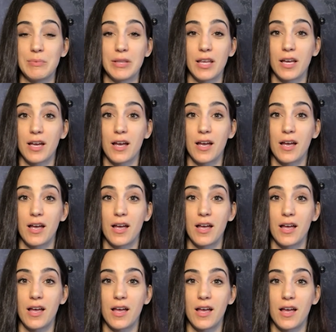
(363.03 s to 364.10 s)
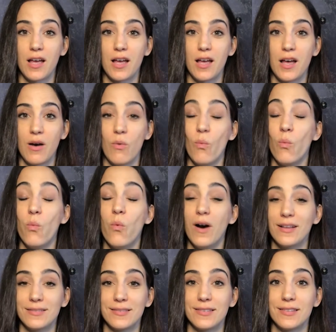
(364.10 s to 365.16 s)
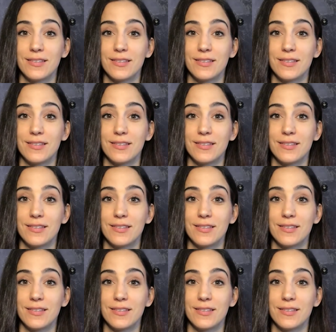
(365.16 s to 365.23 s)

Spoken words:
like, what?